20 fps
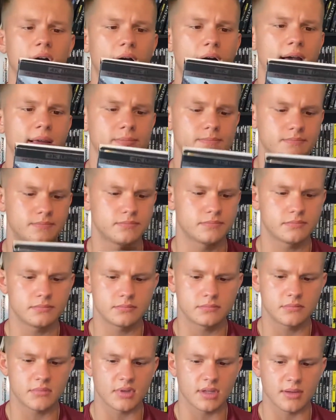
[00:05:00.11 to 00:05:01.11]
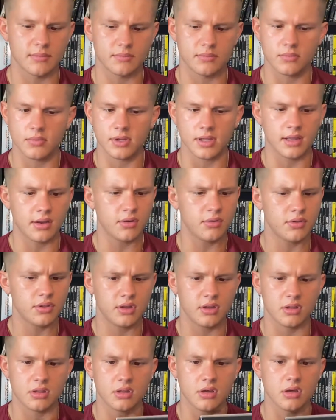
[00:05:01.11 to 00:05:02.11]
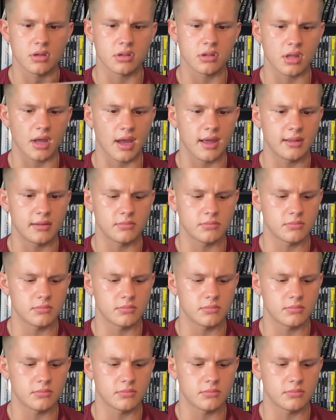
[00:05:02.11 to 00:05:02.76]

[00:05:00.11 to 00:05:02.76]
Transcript: I don't think it does. I